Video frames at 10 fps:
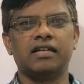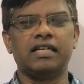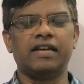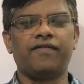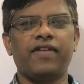
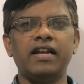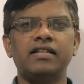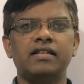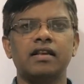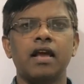Dear
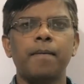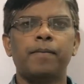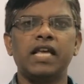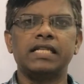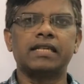friends,
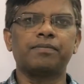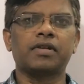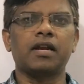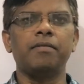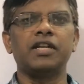please
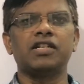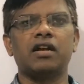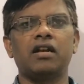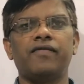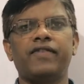subscribe my
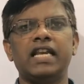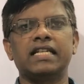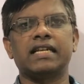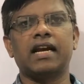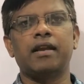channel
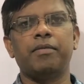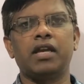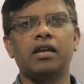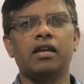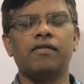Venus
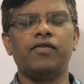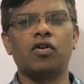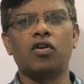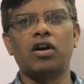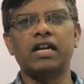Academy if you
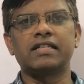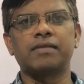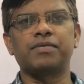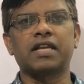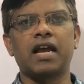are not yet
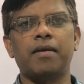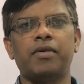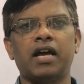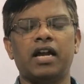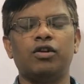
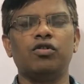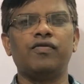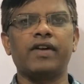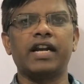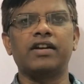subscribed, and don't
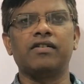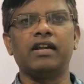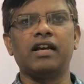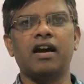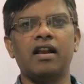forget to
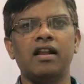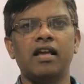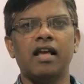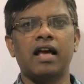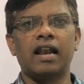click on
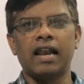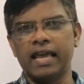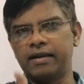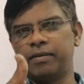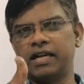
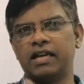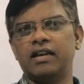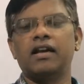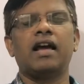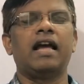like
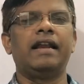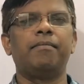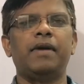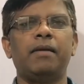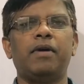button
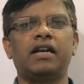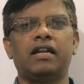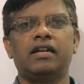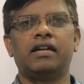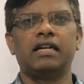and bell button.